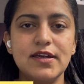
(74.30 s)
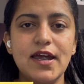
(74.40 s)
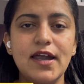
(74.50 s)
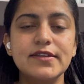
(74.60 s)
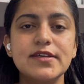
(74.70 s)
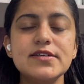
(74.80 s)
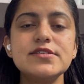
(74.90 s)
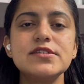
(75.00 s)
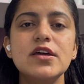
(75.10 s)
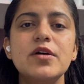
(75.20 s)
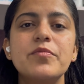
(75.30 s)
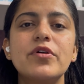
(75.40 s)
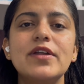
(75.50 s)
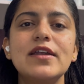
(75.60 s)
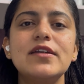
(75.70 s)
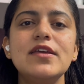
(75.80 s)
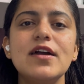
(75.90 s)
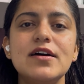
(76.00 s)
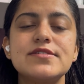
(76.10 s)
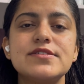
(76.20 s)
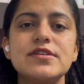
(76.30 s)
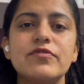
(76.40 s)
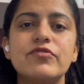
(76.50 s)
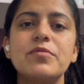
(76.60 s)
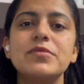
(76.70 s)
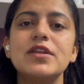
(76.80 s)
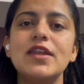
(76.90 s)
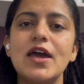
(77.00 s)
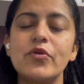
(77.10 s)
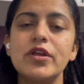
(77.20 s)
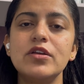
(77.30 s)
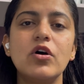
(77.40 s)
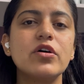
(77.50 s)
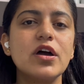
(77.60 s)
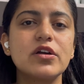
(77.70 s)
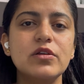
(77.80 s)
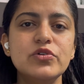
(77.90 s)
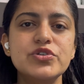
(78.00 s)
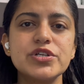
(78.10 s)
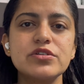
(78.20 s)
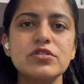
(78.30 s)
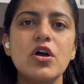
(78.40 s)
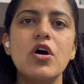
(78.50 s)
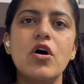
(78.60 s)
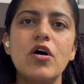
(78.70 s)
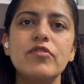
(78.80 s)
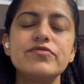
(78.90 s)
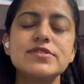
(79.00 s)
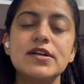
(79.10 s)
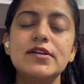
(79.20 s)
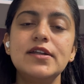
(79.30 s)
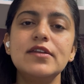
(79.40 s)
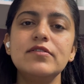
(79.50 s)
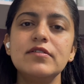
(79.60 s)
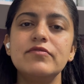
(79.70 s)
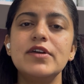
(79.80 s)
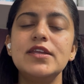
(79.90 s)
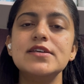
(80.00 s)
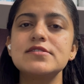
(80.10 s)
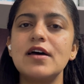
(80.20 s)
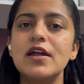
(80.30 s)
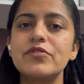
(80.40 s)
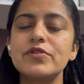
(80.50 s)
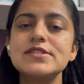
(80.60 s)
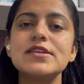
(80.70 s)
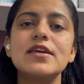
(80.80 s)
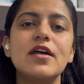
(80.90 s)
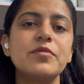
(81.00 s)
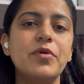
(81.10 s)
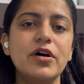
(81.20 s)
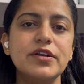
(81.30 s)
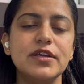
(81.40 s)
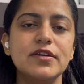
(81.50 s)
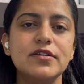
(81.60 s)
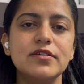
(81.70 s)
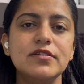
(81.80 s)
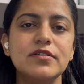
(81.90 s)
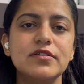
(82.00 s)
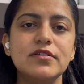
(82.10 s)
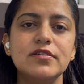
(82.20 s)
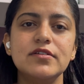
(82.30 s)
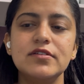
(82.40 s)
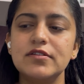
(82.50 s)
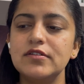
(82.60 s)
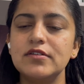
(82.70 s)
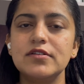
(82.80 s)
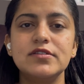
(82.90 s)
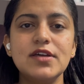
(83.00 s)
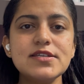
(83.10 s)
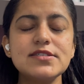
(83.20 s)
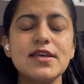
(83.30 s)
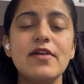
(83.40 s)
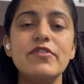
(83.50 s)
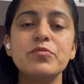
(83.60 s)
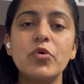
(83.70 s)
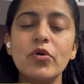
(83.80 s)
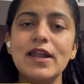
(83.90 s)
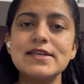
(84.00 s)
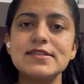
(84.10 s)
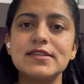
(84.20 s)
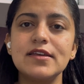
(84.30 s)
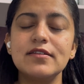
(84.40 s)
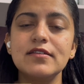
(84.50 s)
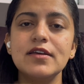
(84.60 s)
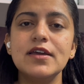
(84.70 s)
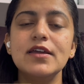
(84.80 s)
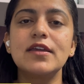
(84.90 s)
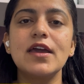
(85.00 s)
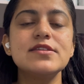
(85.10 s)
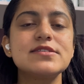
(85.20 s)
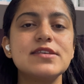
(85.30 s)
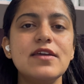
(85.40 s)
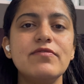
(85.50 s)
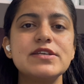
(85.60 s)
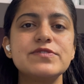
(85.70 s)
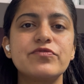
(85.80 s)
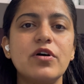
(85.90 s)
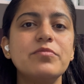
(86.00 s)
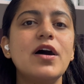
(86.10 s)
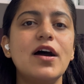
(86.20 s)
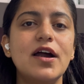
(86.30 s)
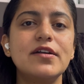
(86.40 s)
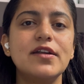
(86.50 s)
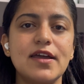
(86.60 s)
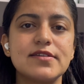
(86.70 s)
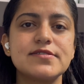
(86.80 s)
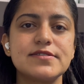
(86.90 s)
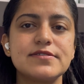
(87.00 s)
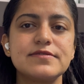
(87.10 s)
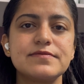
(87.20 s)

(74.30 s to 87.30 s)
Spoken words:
and thus protecting us from the narrowing or occlusion of certain various arteries in our body. Thus, having more lecithin can save us from heart attacks.